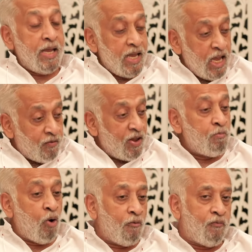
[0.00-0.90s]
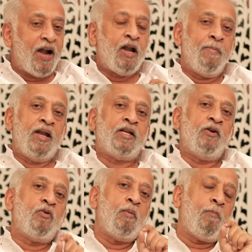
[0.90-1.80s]
Even more fundamental
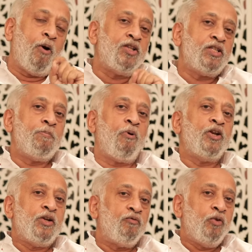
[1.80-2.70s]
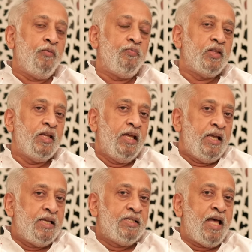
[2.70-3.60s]
from a policy point of view
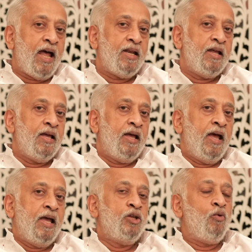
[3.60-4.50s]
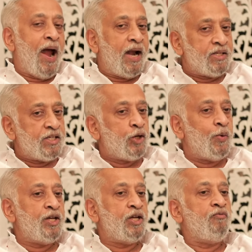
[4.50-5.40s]
is that you had a
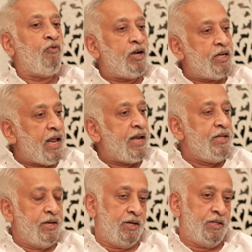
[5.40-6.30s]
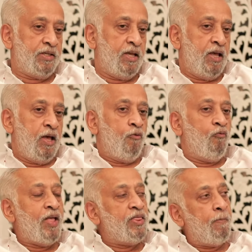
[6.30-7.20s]
situation for 10 years
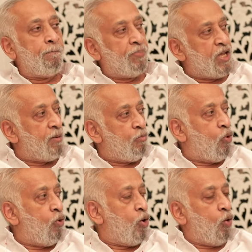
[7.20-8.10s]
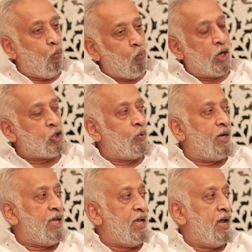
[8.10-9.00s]
when the PMO
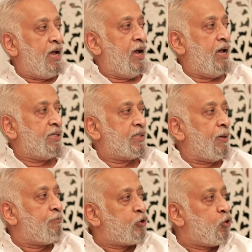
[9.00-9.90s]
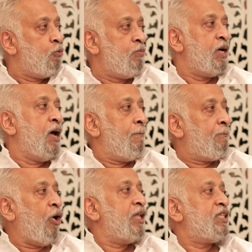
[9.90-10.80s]
virtually subsumed
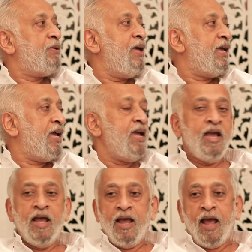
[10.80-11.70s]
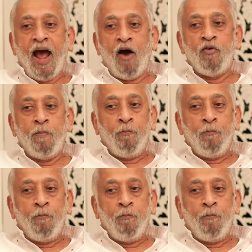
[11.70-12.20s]
policy making of a